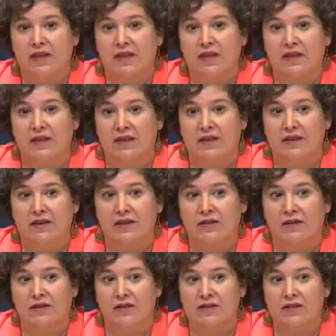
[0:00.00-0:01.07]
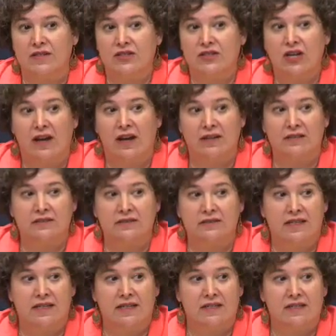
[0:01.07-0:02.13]
There's a child
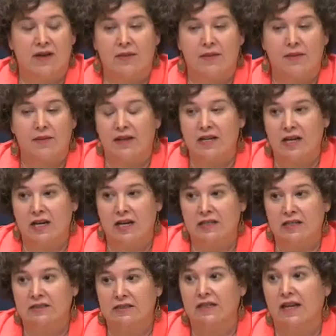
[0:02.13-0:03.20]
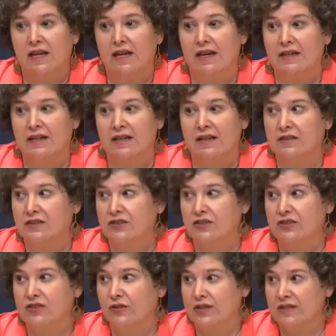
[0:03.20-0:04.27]
that's grabbing a gun and
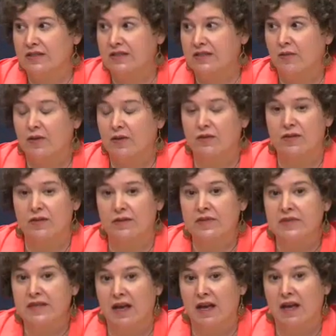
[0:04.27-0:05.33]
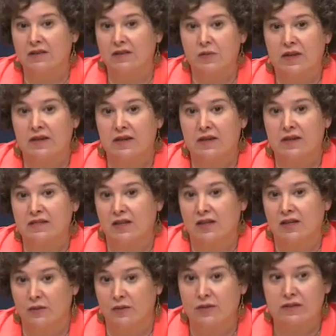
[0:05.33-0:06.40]
shooting someone or themselves because the
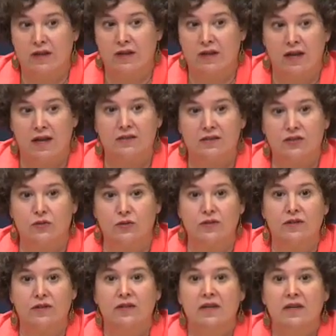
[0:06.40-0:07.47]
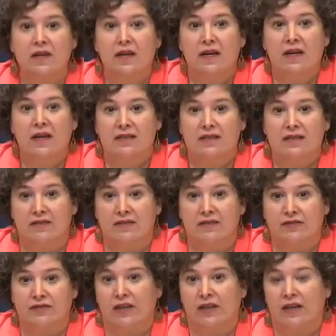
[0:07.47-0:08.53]
gun was not stored
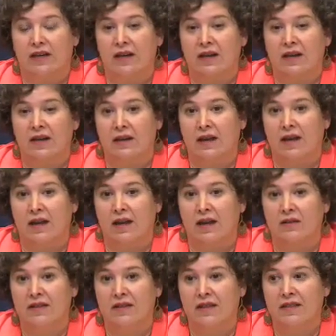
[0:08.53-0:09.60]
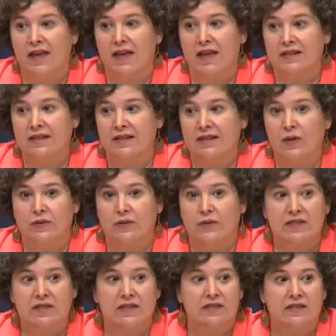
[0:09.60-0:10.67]
safely, and that is what we
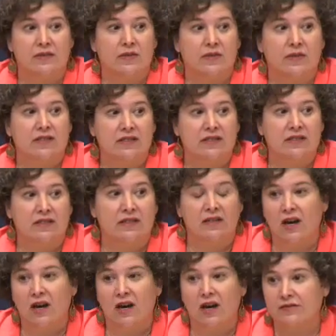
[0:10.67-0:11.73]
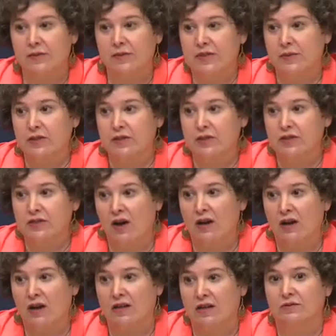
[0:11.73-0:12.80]
see. Someone stealing a gun from someone's
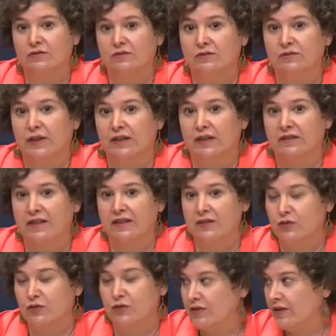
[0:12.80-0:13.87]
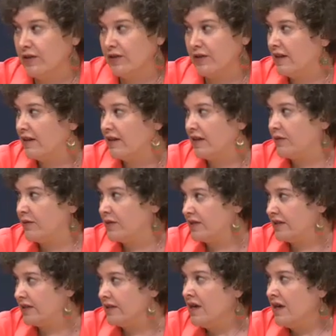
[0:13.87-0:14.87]
car where they stored their gun and it was